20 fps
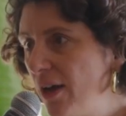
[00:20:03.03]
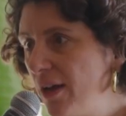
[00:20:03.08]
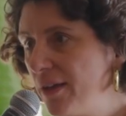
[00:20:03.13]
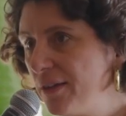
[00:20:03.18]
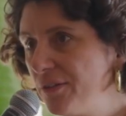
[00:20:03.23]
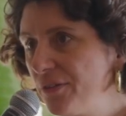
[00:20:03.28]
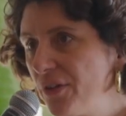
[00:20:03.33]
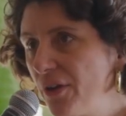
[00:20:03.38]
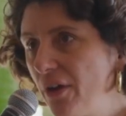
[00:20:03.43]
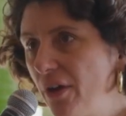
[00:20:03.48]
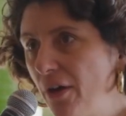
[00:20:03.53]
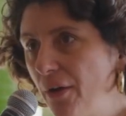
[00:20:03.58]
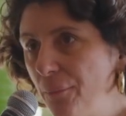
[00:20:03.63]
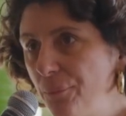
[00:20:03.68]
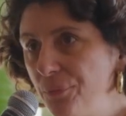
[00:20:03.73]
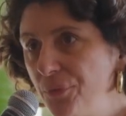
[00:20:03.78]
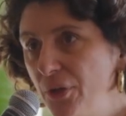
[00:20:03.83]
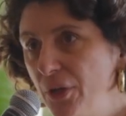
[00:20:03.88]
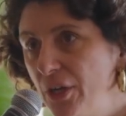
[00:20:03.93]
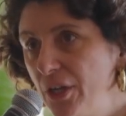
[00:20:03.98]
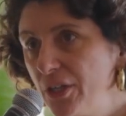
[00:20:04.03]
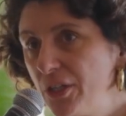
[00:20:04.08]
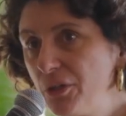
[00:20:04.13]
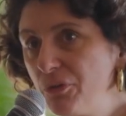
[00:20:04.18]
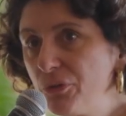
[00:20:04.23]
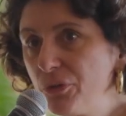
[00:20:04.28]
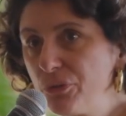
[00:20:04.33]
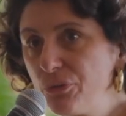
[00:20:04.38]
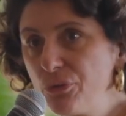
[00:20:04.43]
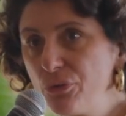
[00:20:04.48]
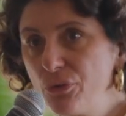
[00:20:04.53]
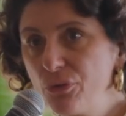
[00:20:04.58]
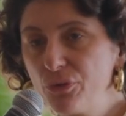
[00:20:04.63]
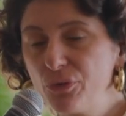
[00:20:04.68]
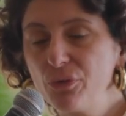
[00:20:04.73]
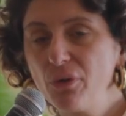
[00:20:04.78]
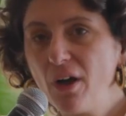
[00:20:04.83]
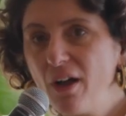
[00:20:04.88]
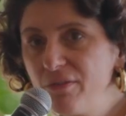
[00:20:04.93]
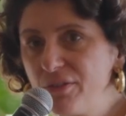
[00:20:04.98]
and if
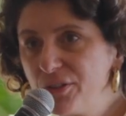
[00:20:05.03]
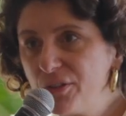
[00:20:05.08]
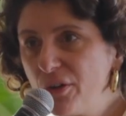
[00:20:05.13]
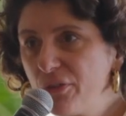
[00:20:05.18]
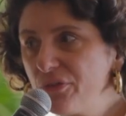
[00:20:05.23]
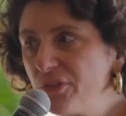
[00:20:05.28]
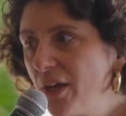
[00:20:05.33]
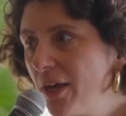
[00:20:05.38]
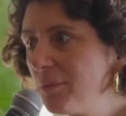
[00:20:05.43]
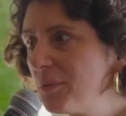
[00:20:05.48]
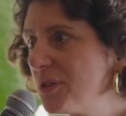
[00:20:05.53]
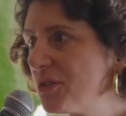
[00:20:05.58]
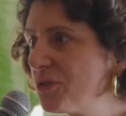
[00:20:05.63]
you have enough time,